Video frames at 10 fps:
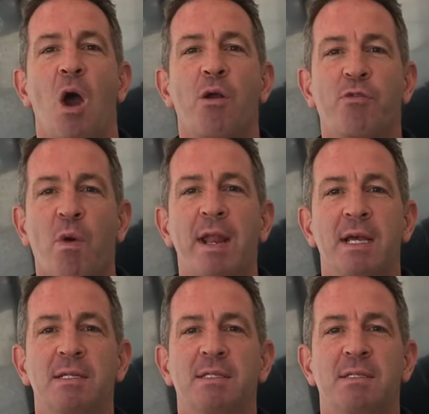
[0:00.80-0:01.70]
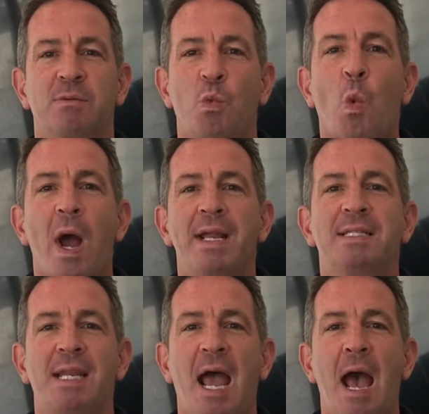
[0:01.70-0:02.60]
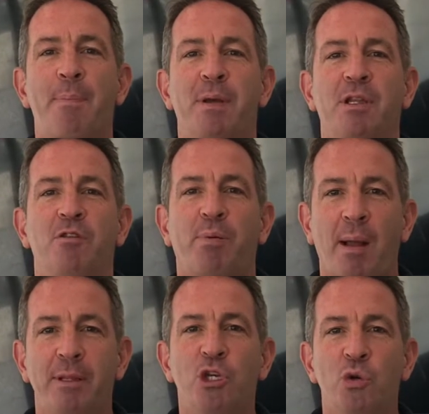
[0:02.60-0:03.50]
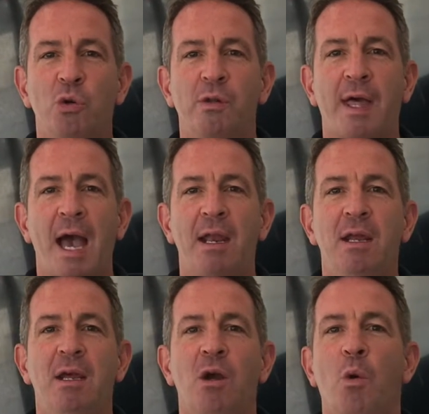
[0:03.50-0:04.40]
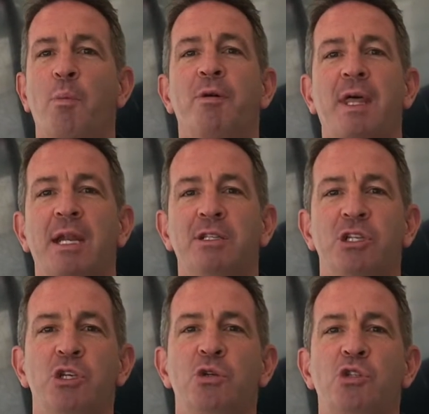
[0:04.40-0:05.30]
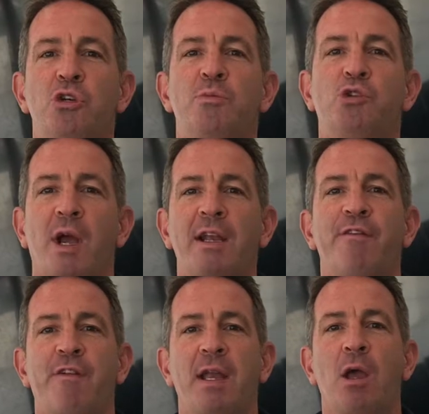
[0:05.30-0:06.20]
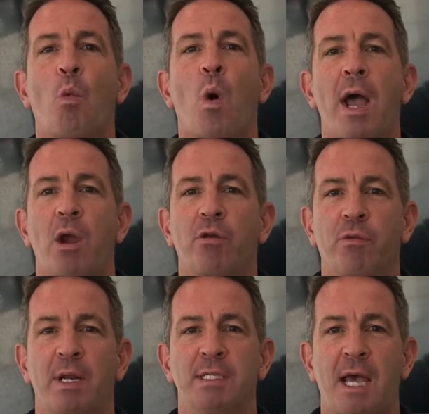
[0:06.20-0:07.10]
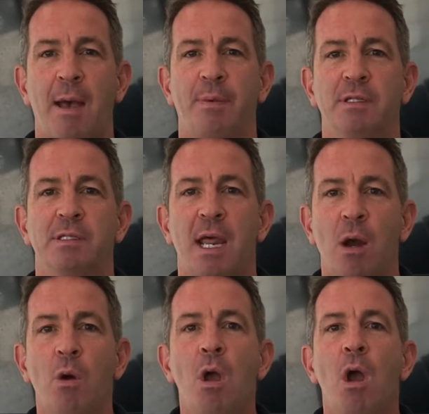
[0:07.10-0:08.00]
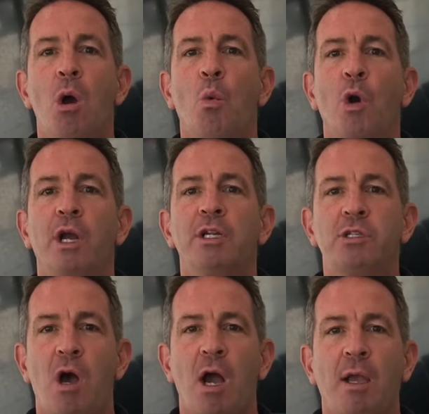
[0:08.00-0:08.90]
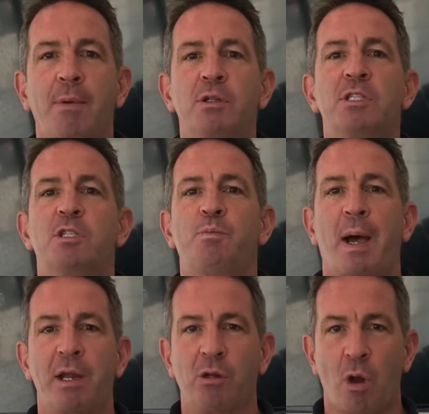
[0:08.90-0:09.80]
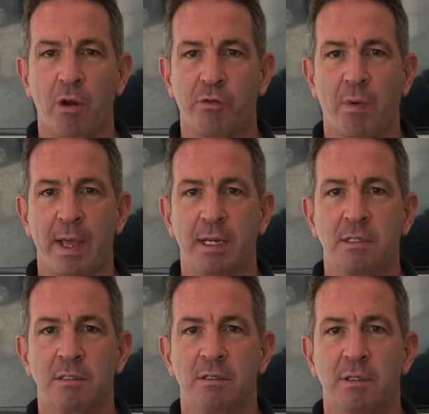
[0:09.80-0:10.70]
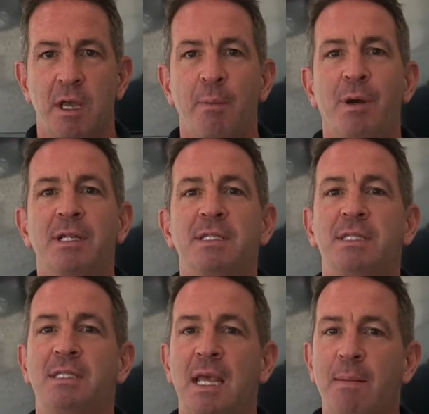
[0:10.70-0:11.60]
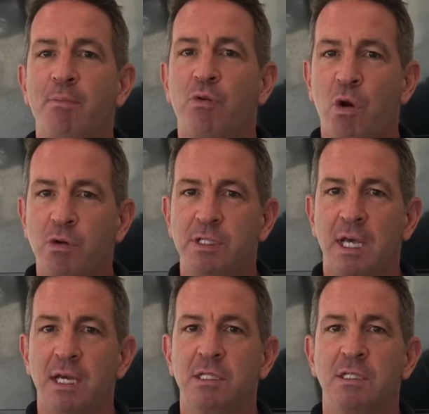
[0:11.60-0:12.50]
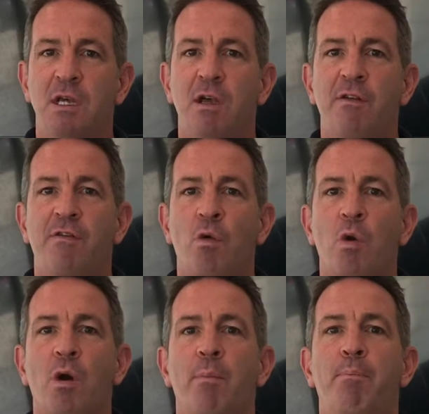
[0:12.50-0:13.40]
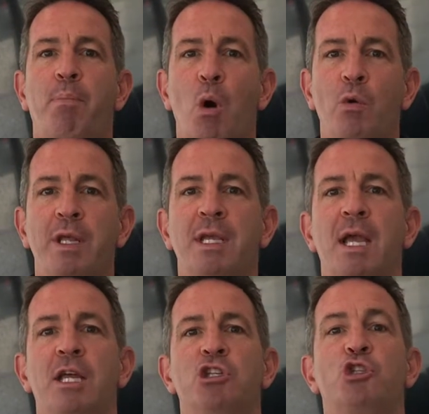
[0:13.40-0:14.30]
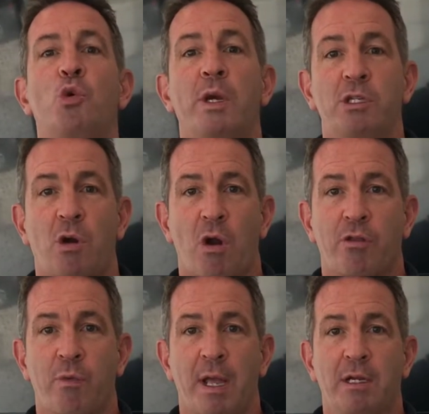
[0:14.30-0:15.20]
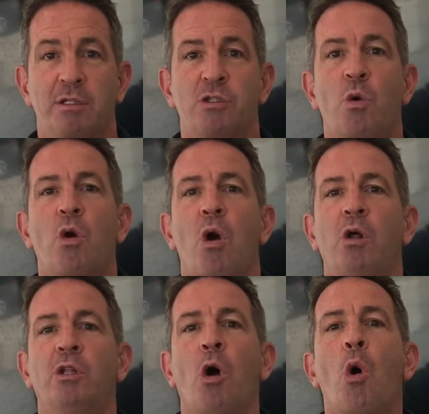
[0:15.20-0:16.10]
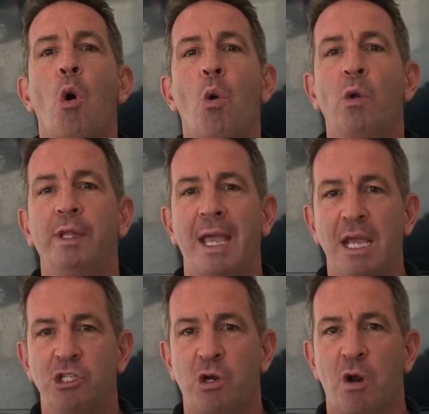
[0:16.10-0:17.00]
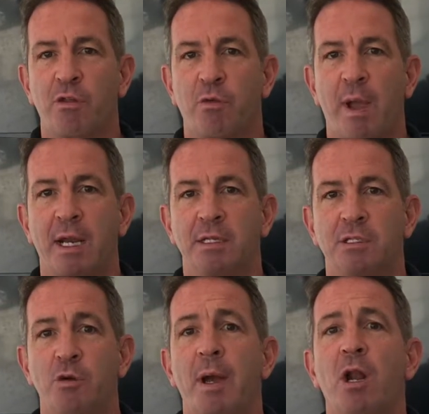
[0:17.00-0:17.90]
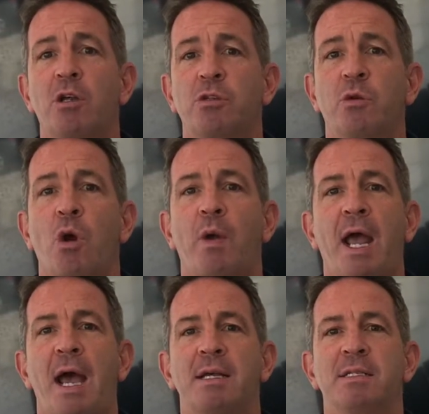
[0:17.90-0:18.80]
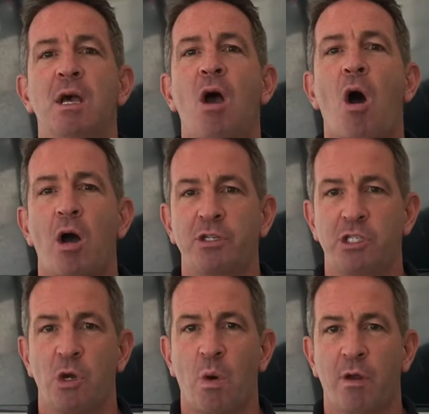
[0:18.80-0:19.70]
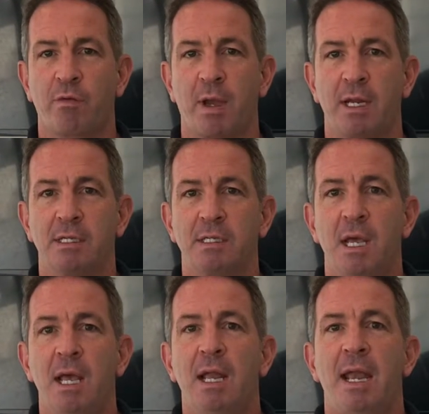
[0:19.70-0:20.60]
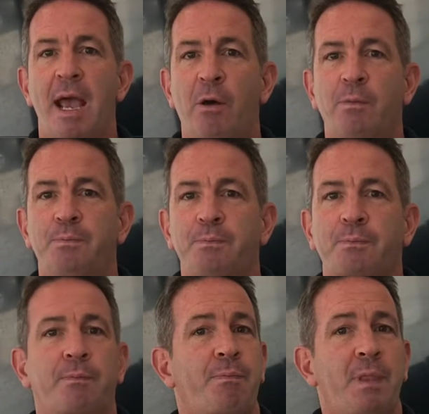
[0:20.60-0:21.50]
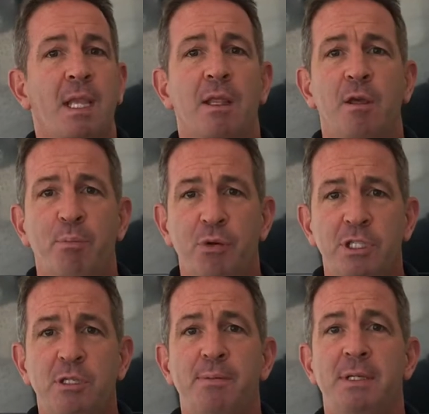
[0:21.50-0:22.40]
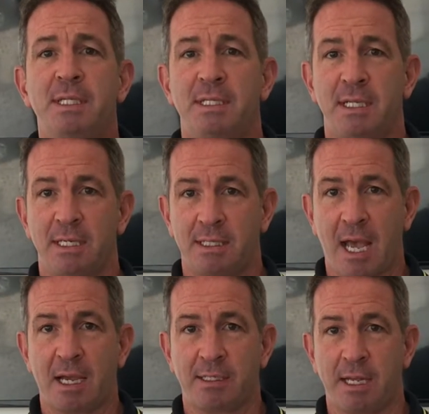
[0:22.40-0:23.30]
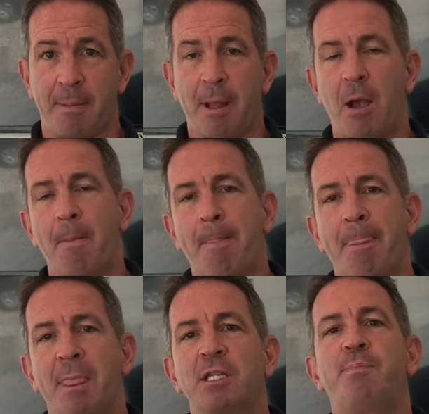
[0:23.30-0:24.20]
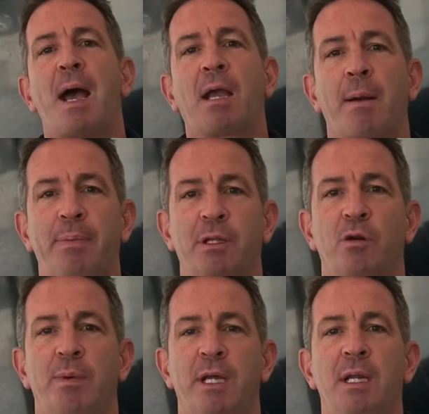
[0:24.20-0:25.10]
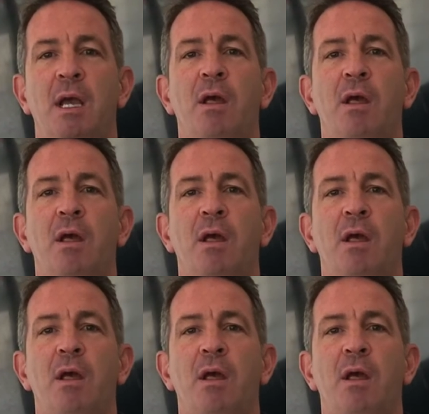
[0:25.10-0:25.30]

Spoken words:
Arthritis, why does it happen? You've probably Googled that or put that into YouTube trying to find out why arthritis happens. Now, we're going to talk about spinal arthritis, but it's the same process for bony and joint arthritis, so-called old age arthritis. You might also know it as osteoarthritis. Now, the principle is the exact same. Now, let's back up a little bit.